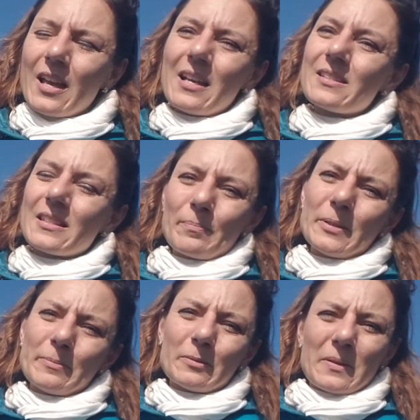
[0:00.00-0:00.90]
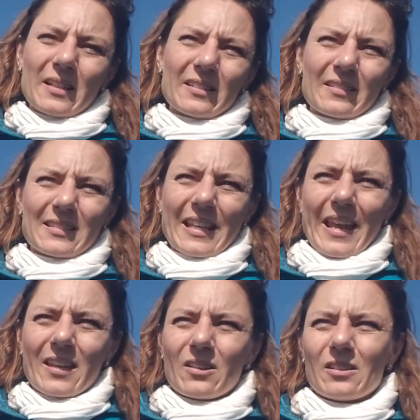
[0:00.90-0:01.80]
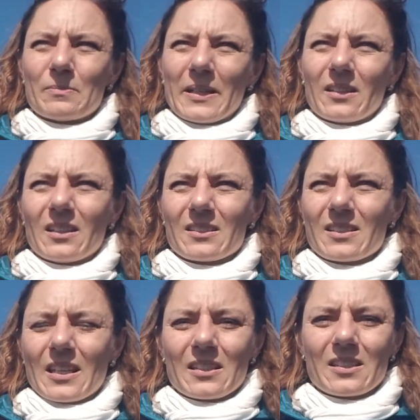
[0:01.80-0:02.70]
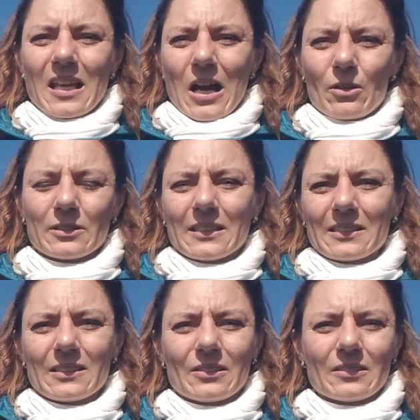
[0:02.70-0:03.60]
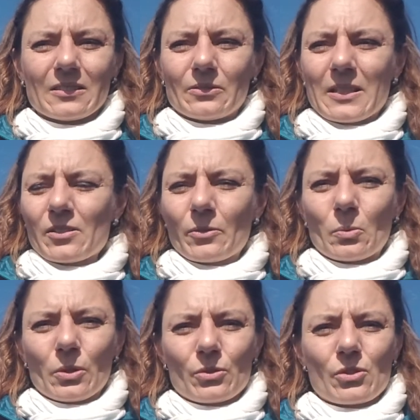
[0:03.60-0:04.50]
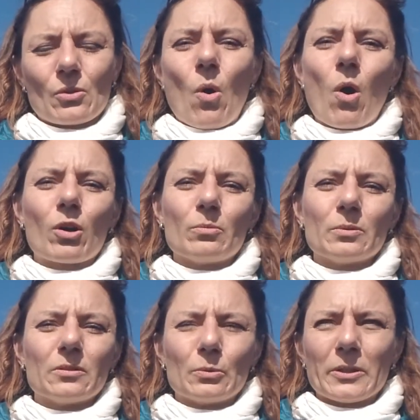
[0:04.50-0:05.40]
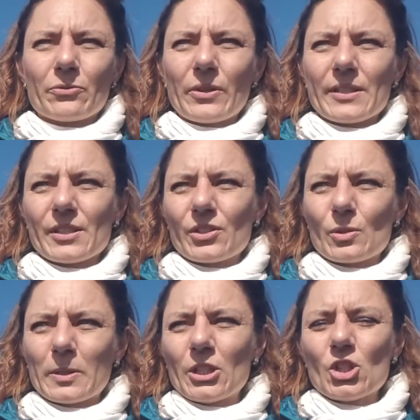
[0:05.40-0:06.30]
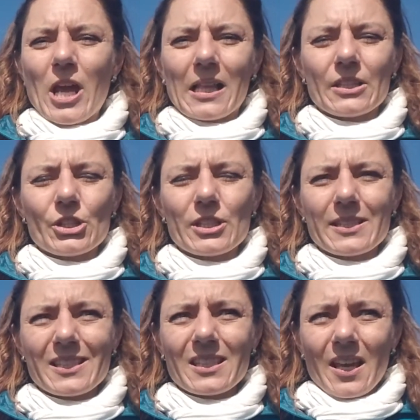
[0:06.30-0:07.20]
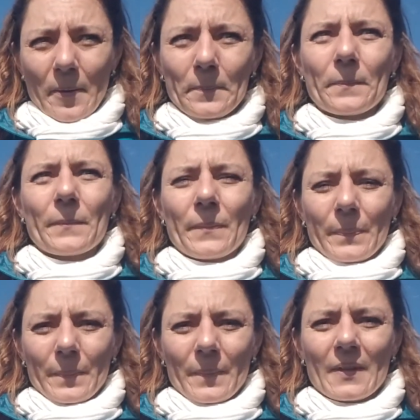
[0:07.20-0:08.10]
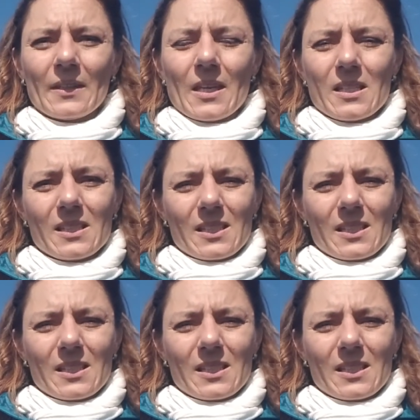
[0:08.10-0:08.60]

some people might say, oh my God, the sun is out, yet the rest of the world is so horrible, we are facing so many challenges. Yes,